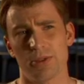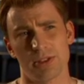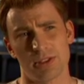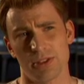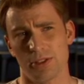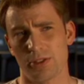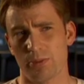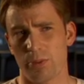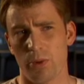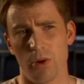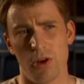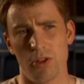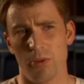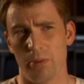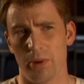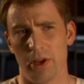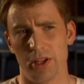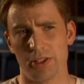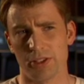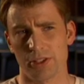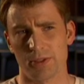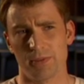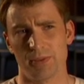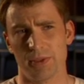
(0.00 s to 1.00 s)
could spoil the
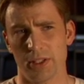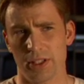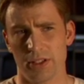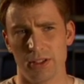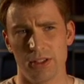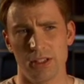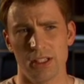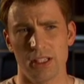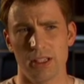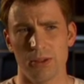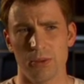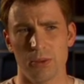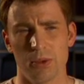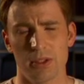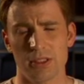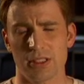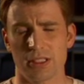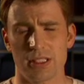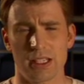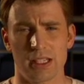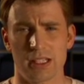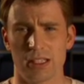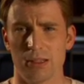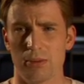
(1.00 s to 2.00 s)
bunch. You know, you get one
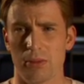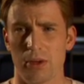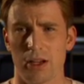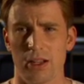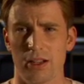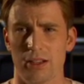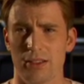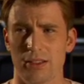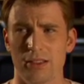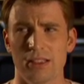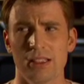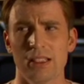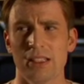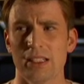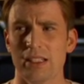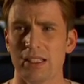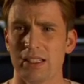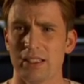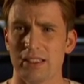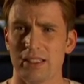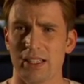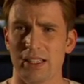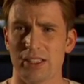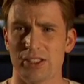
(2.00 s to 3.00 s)
stick in the mud and
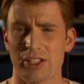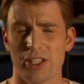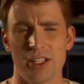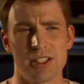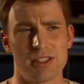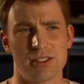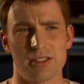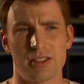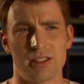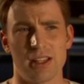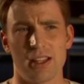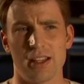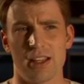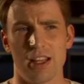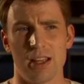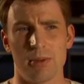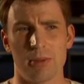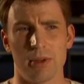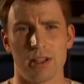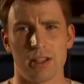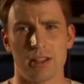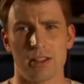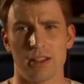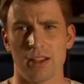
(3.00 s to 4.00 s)
it changes the
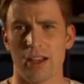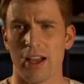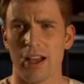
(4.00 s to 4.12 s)
dynamic.